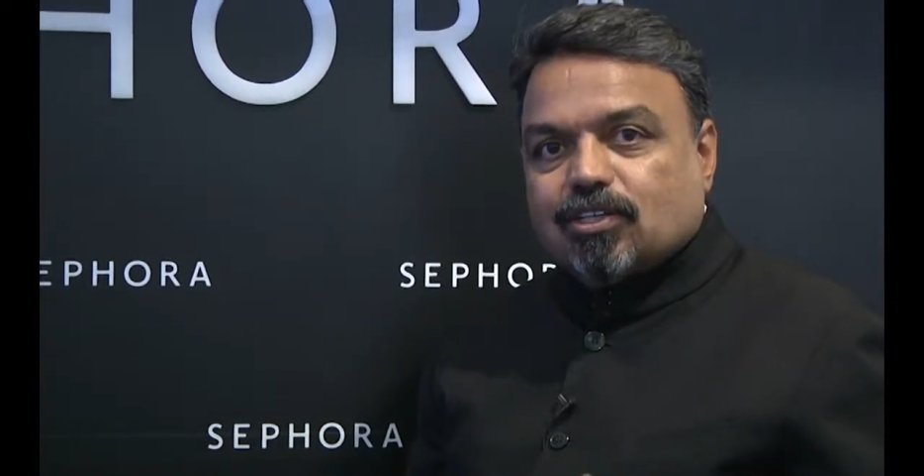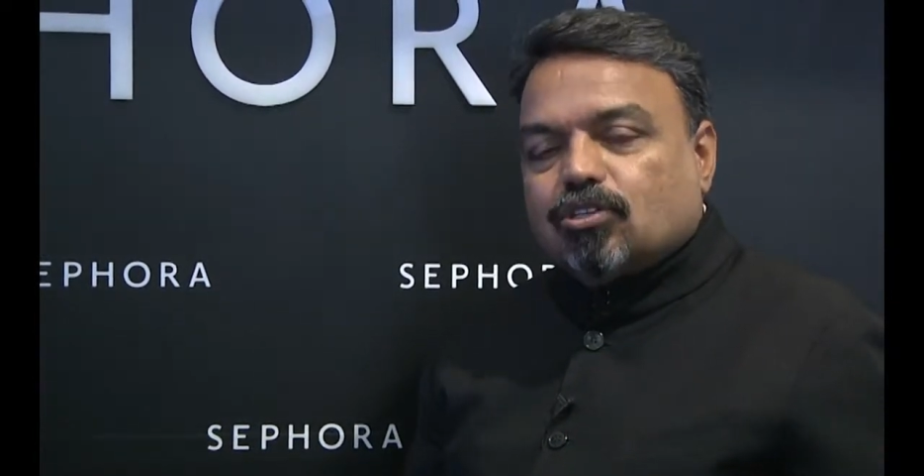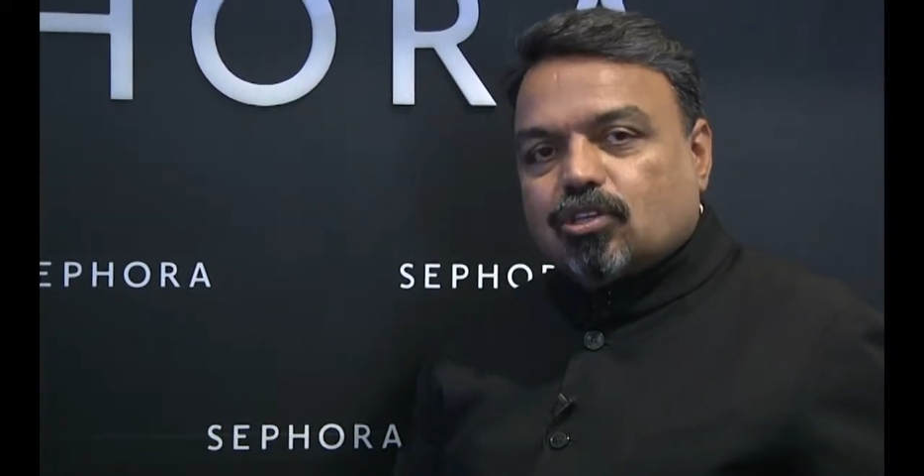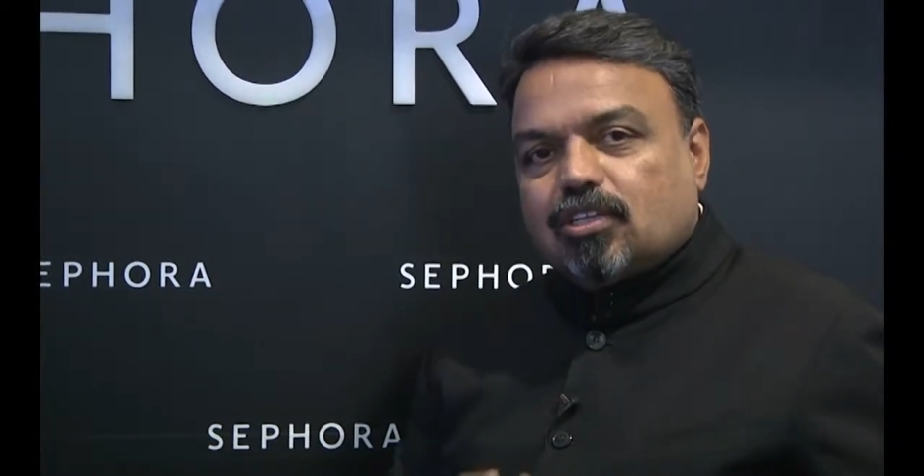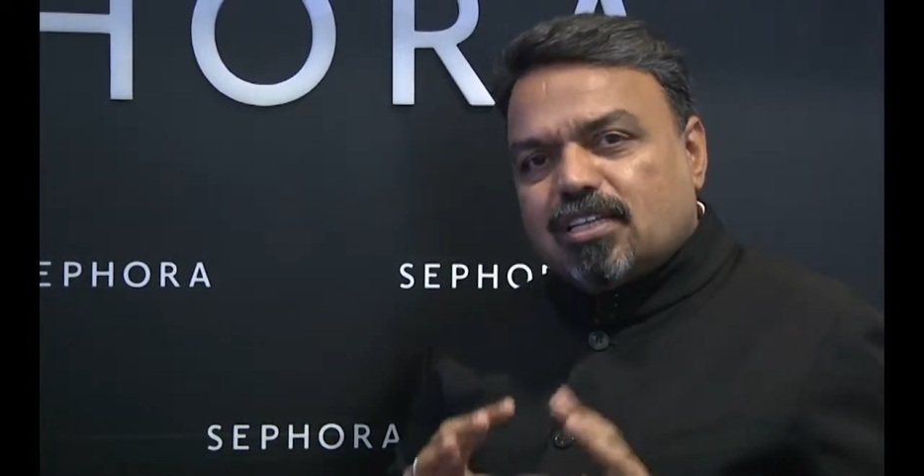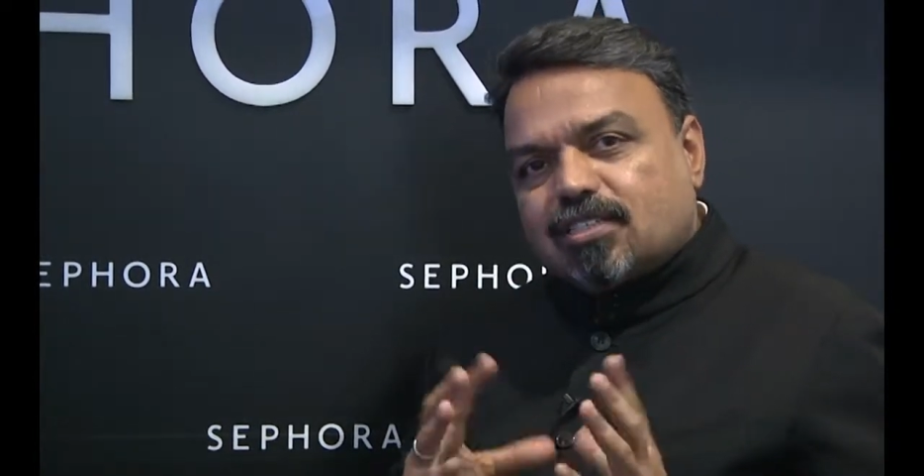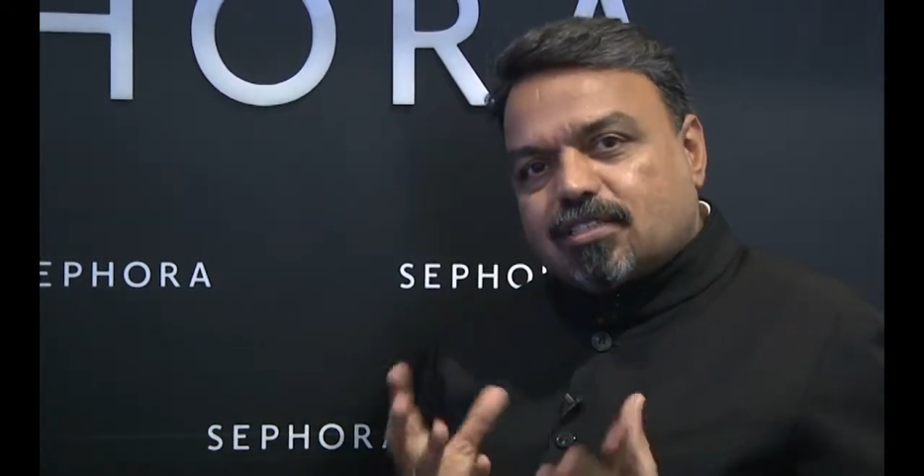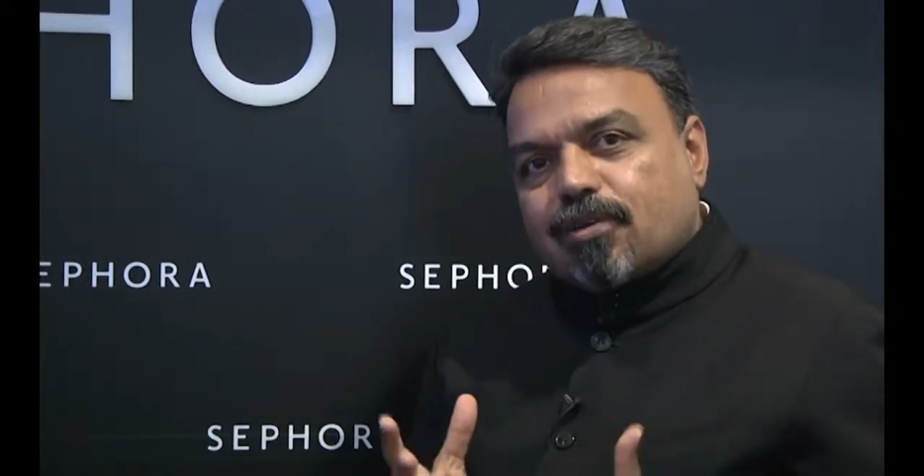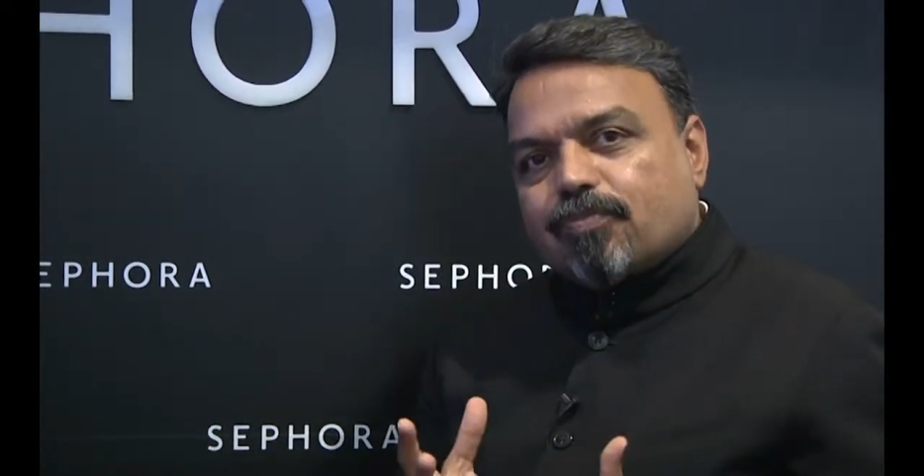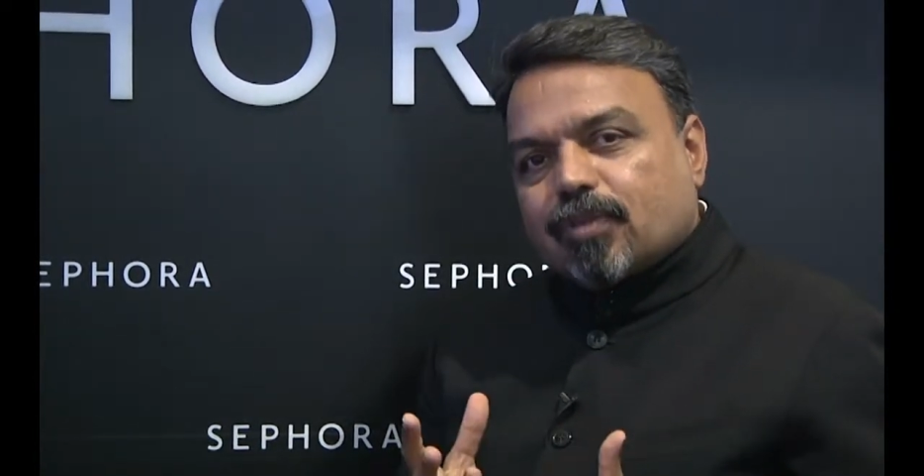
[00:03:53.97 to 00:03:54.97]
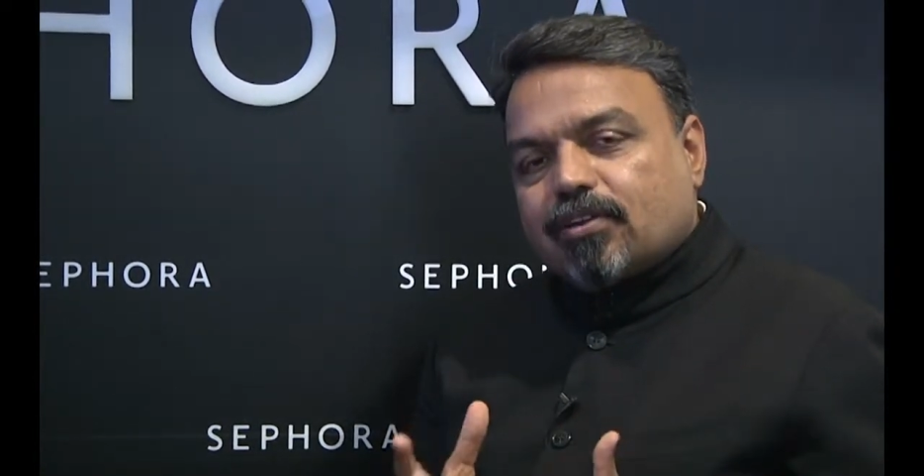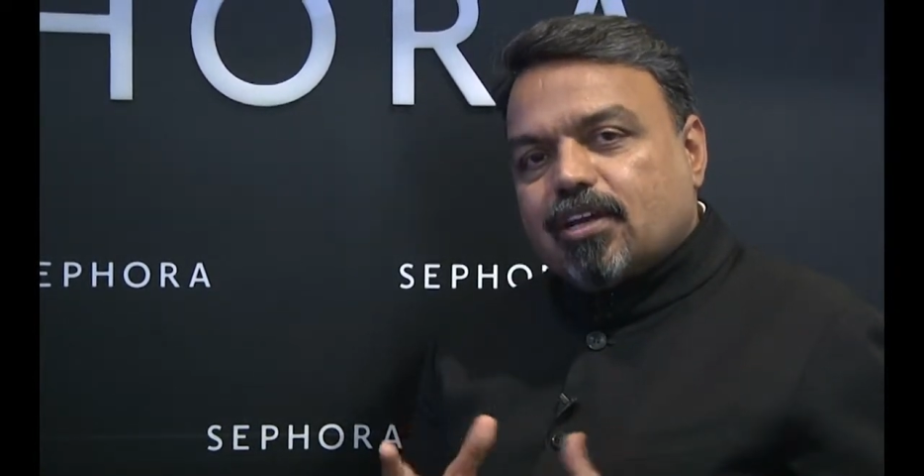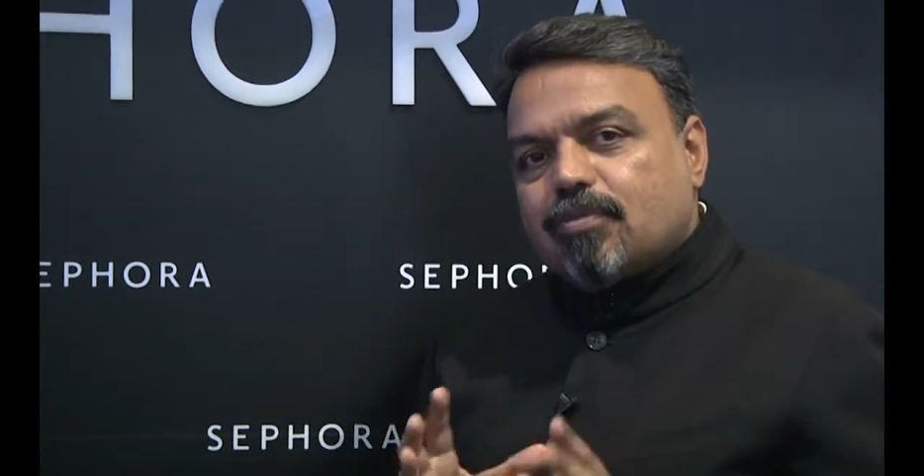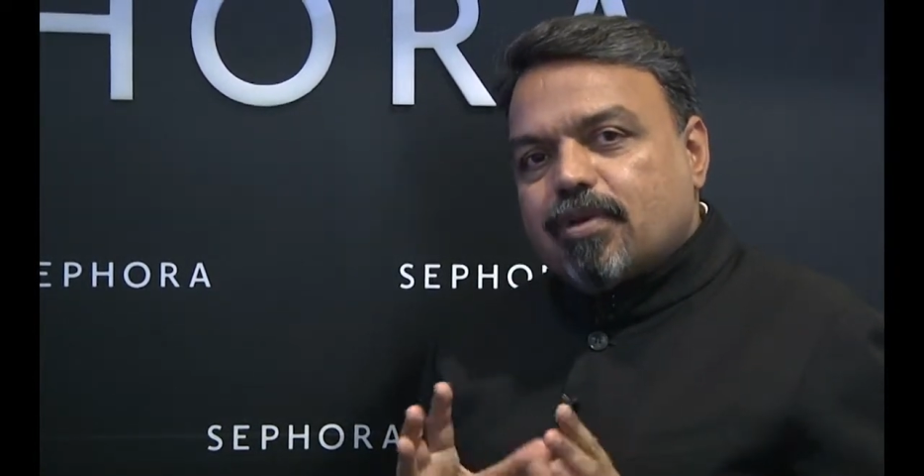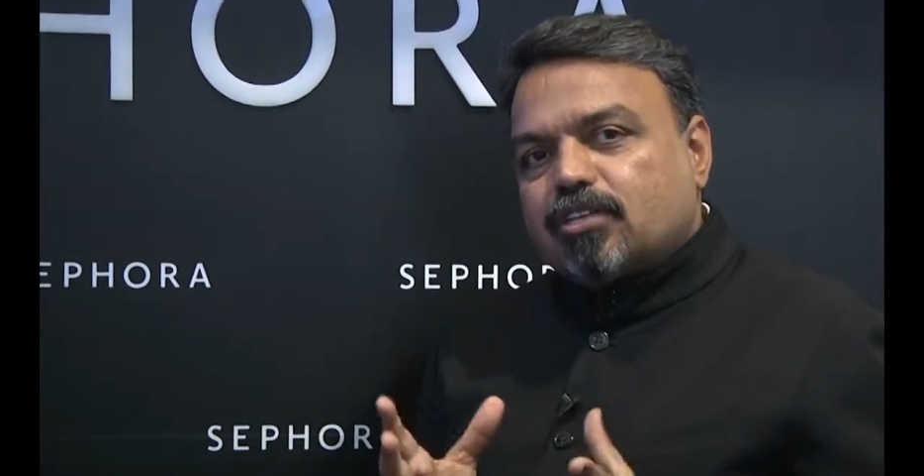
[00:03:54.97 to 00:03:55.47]
So this
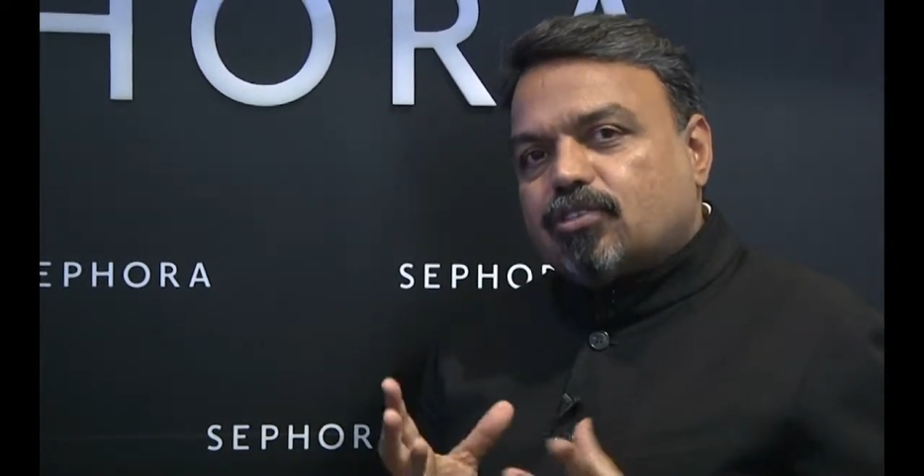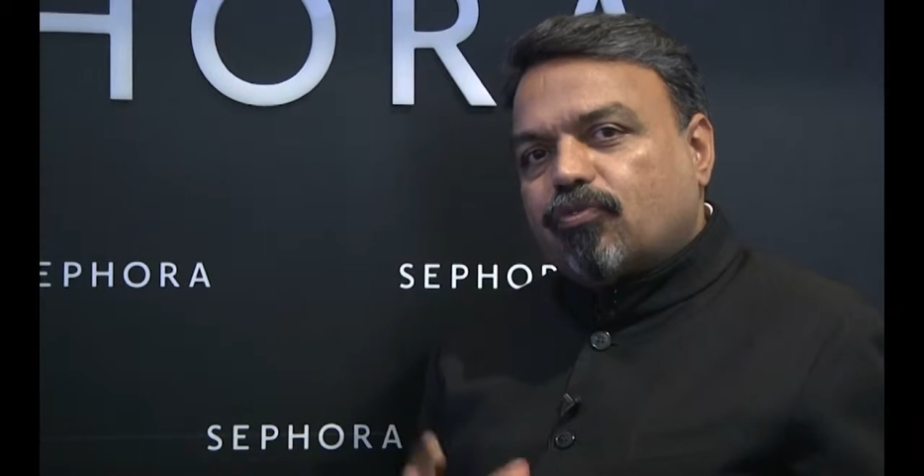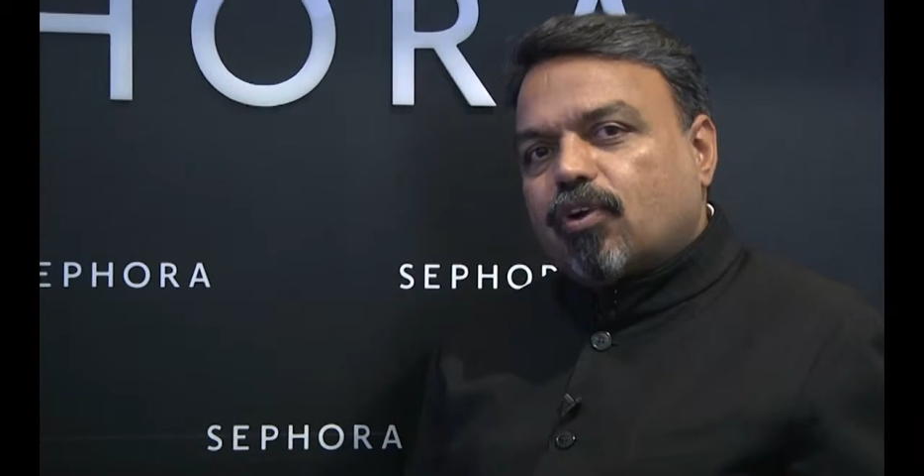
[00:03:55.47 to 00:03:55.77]
really makes it